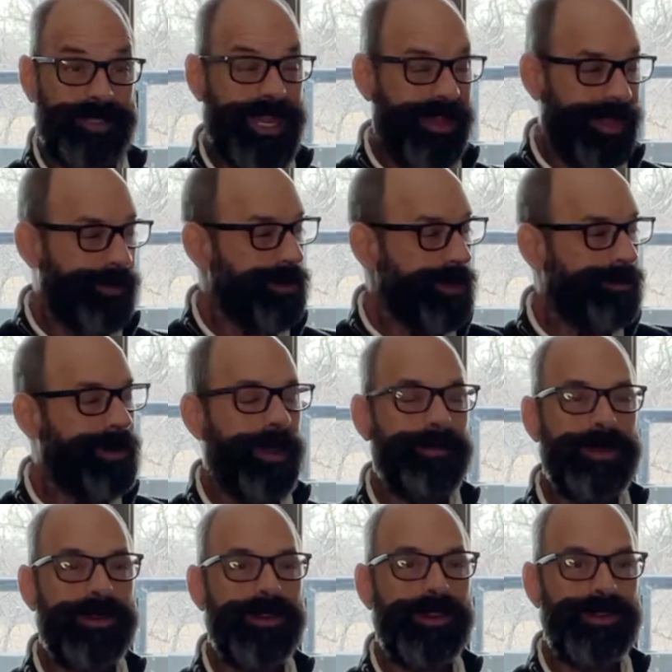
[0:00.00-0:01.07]
kind of like when your
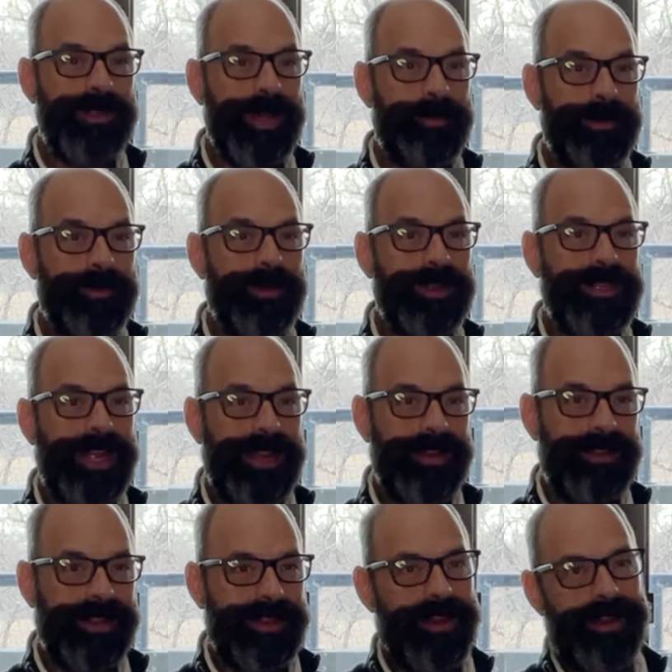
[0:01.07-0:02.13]
puppy grows up and one day you're
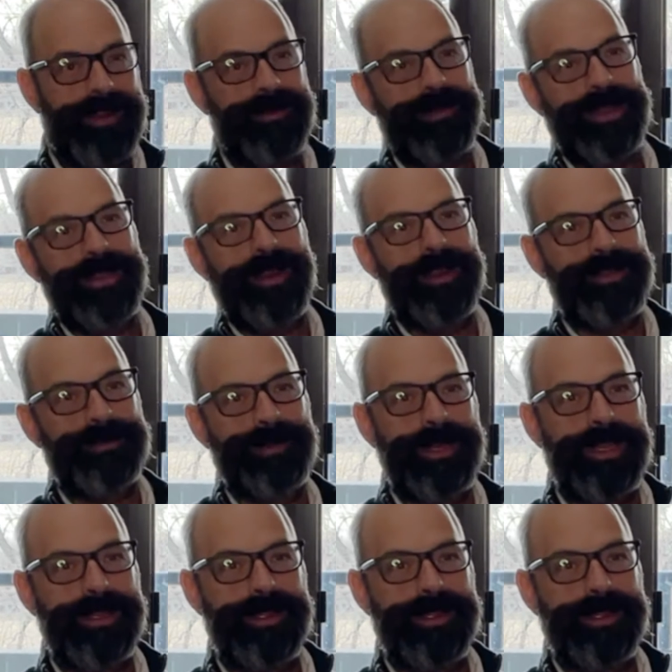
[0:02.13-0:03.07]
like, oh, my dog's big.